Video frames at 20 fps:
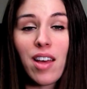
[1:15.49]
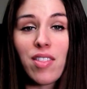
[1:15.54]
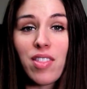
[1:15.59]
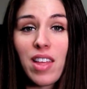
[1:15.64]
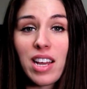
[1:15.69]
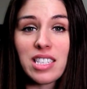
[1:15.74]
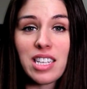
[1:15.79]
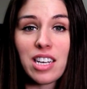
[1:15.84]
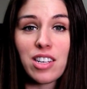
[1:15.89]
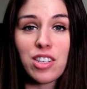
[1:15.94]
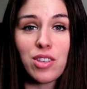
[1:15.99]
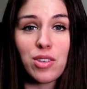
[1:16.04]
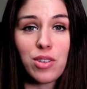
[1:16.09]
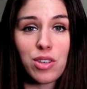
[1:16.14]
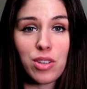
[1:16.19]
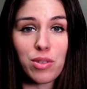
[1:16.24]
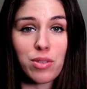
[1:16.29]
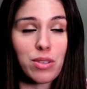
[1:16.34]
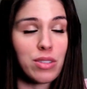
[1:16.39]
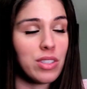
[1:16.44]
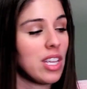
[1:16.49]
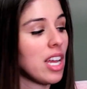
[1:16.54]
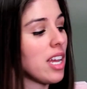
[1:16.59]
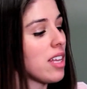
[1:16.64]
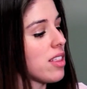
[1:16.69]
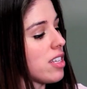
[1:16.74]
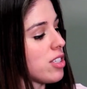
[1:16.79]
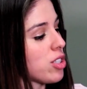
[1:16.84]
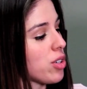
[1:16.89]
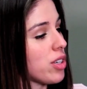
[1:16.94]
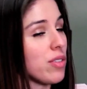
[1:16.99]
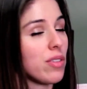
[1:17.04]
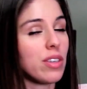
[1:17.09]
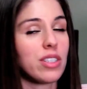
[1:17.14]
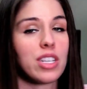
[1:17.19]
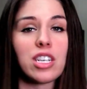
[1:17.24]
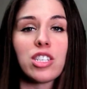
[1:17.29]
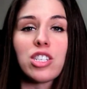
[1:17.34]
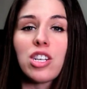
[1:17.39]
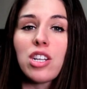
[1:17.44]
And that's how you use the screen
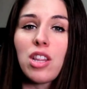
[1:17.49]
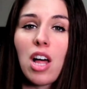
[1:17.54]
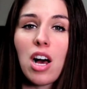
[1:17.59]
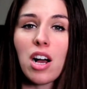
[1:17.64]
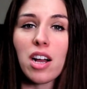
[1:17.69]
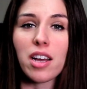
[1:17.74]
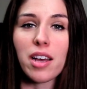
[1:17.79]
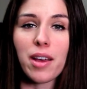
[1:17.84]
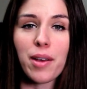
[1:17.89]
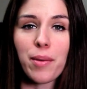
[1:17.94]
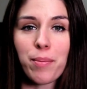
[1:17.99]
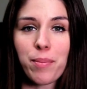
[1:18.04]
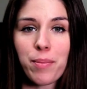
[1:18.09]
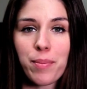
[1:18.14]
rotation lock.